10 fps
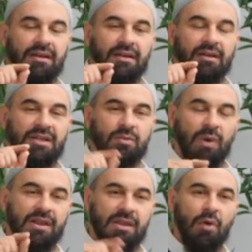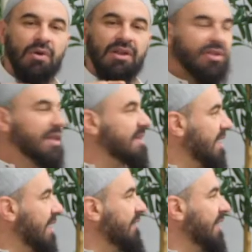is one of the only things
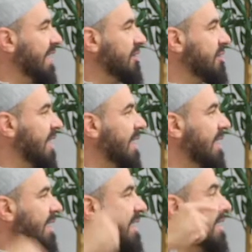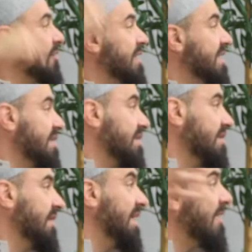that even in Jannah, it increases,
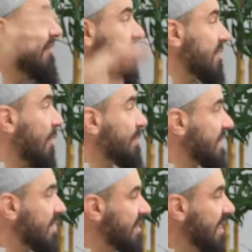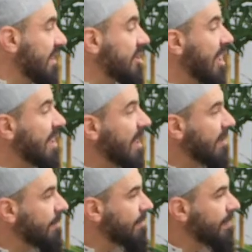it never stops. So in
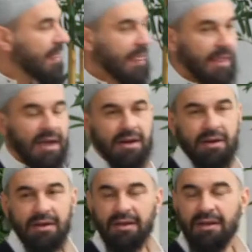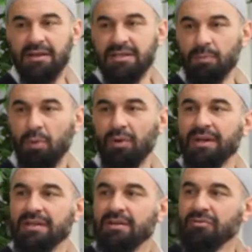Jannah, and this point
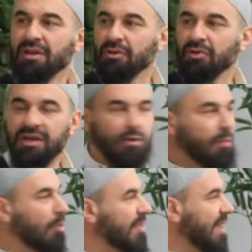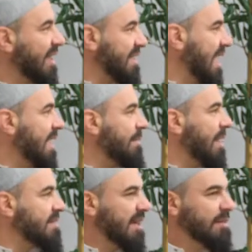is a really critical point that Ghazali
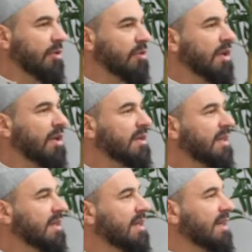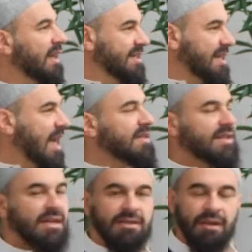makes, rahimahullah. Ghazali
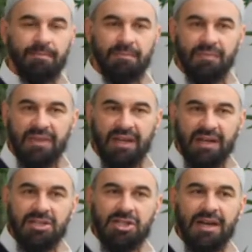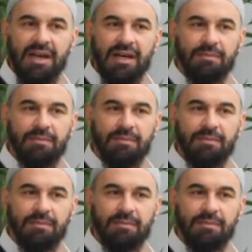says that in Jannah,